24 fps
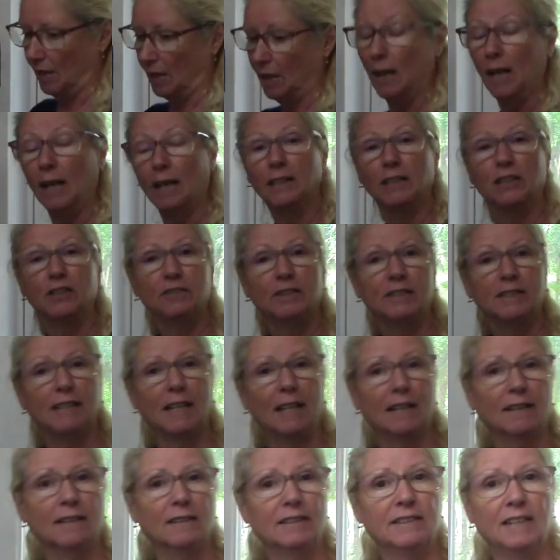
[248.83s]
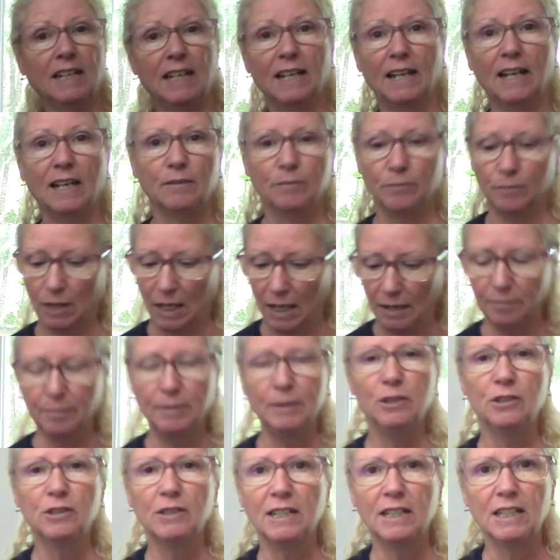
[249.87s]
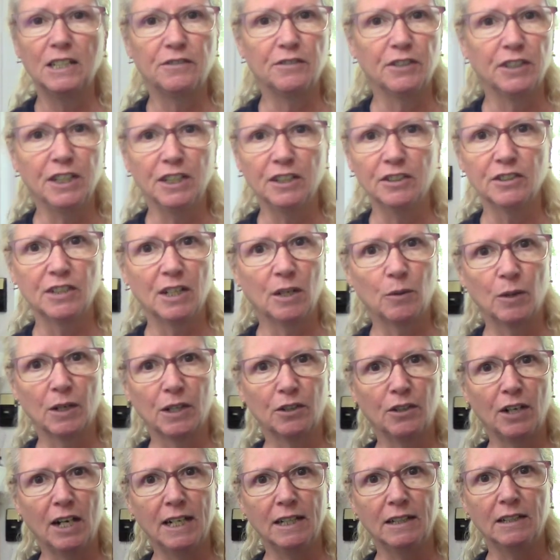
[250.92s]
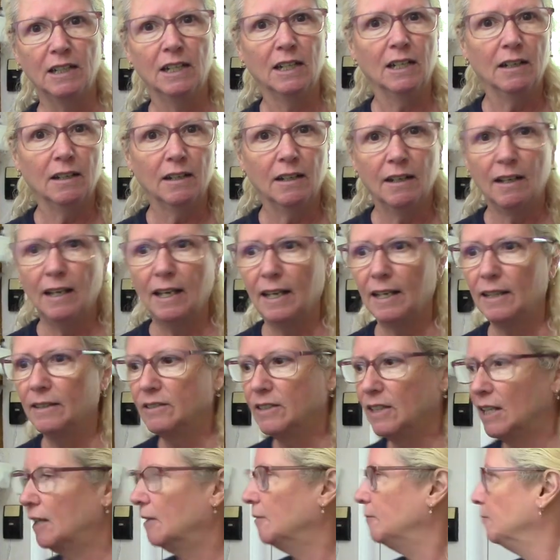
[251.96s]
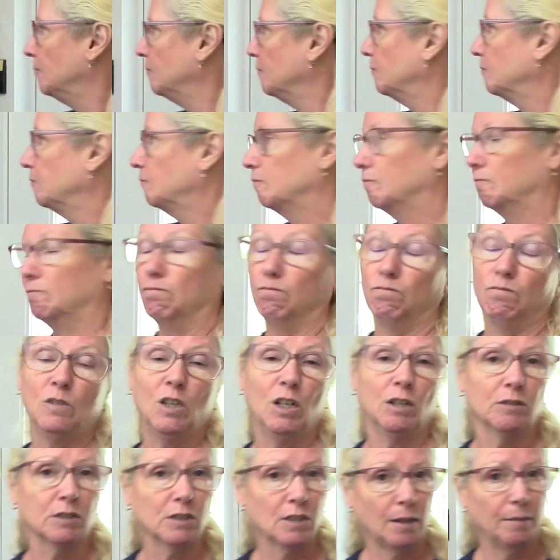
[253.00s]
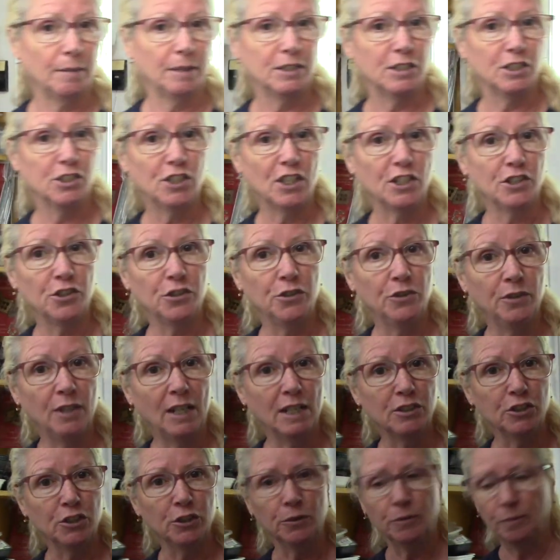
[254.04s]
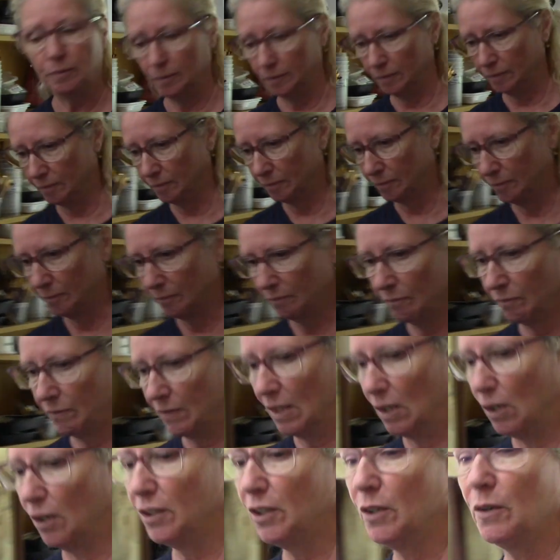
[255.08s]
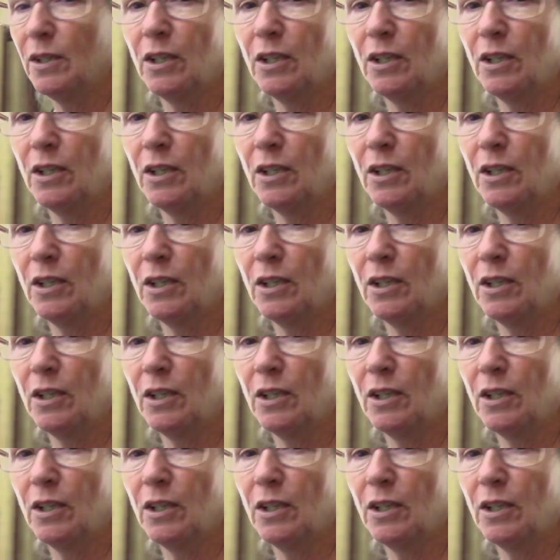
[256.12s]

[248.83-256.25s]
And it's recycling, yeah, and I've been using these for years, they work great. And, so I might suggest you do that too. Although it